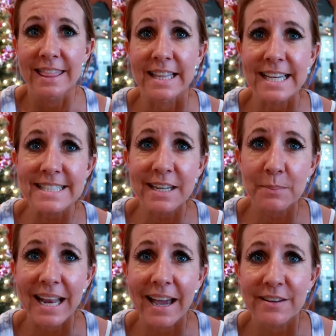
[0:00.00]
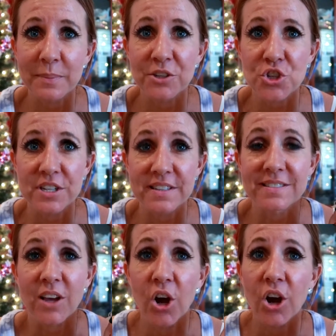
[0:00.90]
The last thing I'm gonna add to my trees
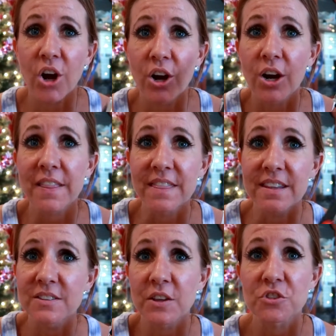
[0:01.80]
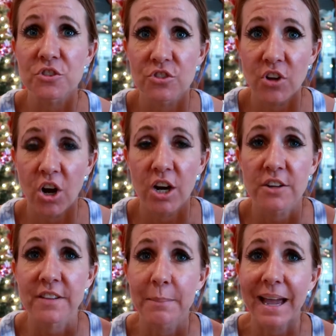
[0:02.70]
are these
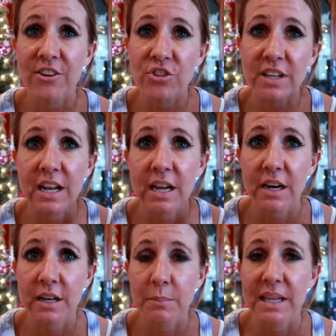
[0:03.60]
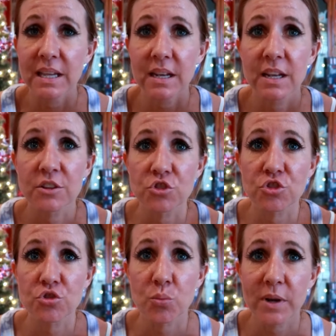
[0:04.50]
stars. I'm actually gonna cut them in
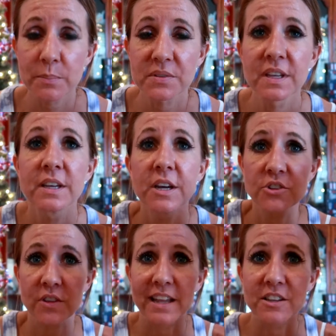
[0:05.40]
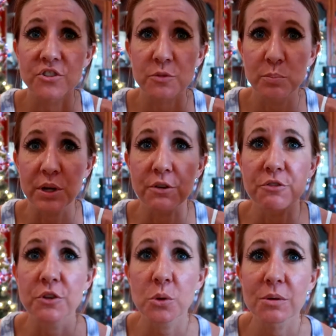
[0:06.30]
strips so that I can just put a
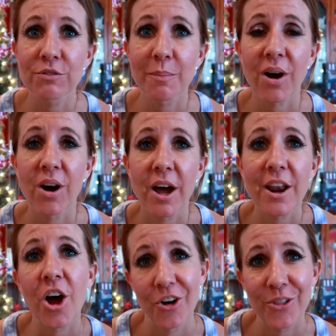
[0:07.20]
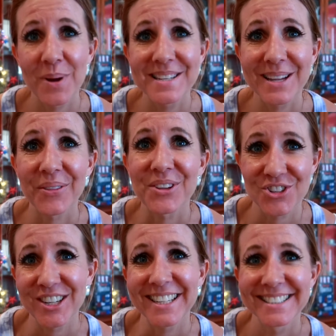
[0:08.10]
few of them on all the way down the
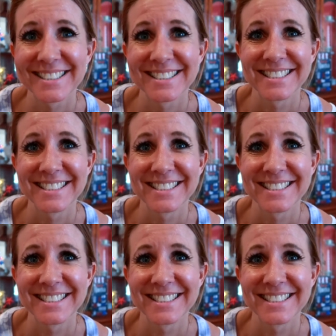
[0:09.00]
tree.